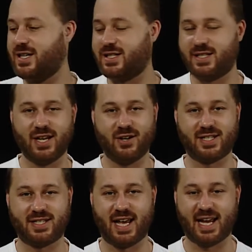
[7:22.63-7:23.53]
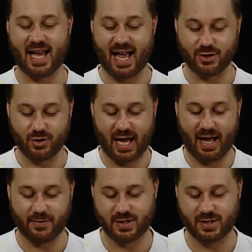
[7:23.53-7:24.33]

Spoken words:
sear a steak, and you have